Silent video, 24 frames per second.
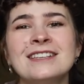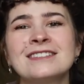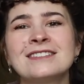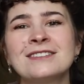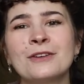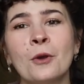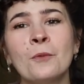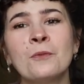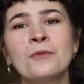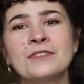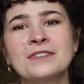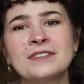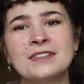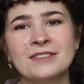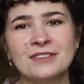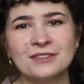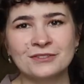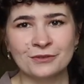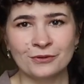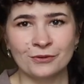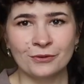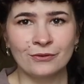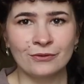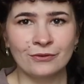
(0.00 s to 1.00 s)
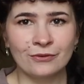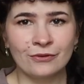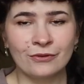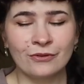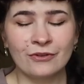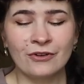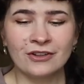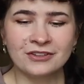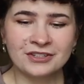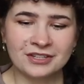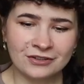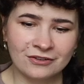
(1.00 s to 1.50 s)
So obviously this whole
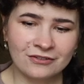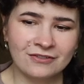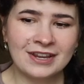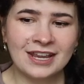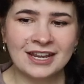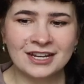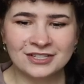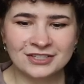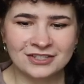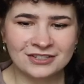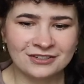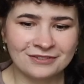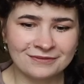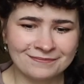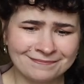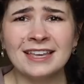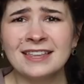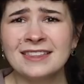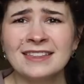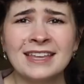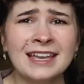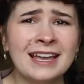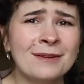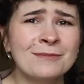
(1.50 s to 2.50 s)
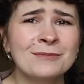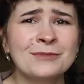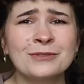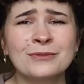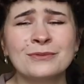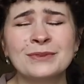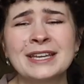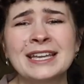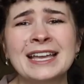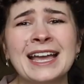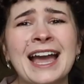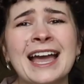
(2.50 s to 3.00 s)
content creation thing I'm
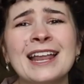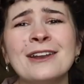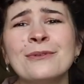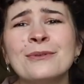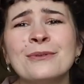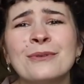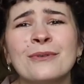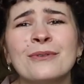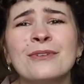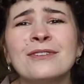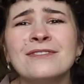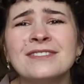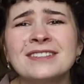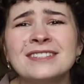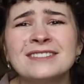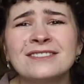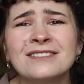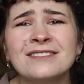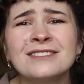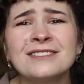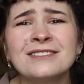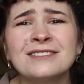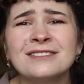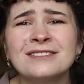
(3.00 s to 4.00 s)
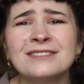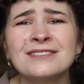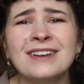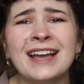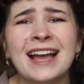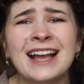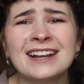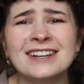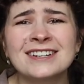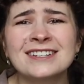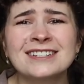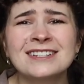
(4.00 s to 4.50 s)
doing, I don't know if it's going to
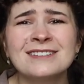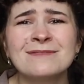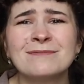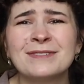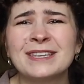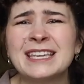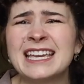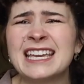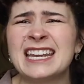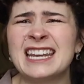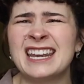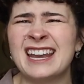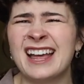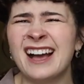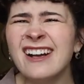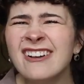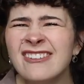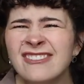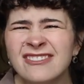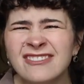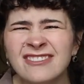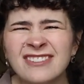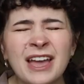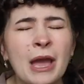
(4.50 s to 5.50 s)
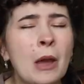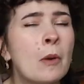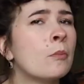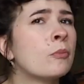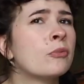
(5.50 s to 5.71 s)
actually be enough.